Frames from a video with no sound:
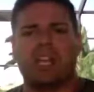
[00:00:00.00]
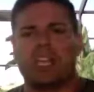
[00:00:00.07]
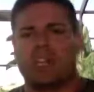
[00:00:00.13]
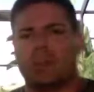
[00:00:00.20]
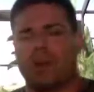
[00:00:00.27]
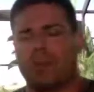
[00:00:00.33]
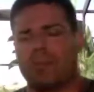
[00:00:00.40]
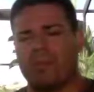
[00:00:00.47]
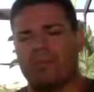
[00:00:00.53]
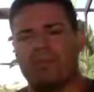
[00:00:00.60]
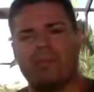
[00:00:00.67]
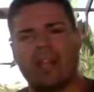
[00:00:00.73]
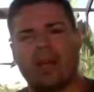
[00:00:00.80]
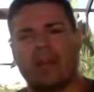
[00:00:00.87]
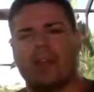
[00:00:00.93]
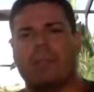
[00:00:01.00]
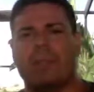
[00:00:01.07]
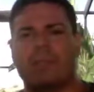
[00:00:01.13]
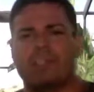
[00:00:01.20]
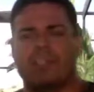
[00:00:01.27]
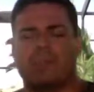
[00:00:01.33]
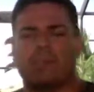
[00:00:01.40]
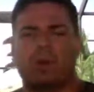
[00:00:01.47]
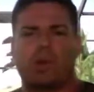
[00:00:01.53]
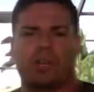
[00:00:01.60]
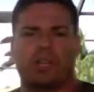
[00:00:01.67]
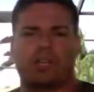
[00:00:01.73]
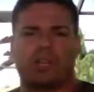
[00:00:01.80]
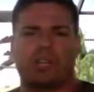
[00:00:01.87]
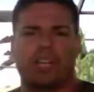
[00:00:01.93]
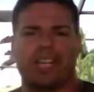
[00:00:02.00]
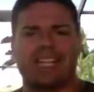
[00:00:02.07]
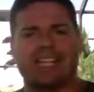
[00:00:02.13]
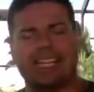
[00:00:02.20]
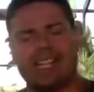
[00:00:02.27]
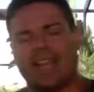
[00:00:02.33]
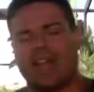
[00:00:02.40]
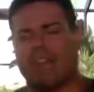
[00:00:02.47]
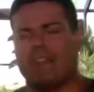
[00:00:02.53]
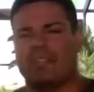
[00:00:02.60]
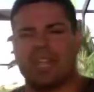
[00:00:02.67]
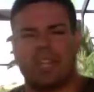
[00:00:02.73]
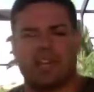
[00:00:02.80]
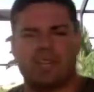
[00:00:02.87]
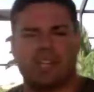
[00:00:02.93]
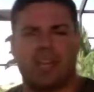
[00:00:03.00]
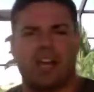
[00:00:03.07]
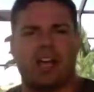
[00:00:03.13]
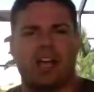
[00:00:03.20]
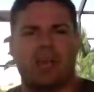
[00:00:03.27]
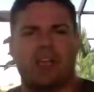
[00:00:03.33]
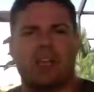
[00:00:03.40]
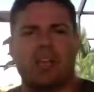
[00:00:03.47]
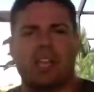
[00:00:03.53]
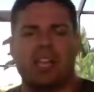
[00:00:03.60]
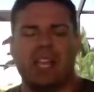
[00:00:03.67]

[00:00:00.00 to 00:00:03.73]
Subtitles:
You know, I'm a very busy person. I didn't have a lot of time.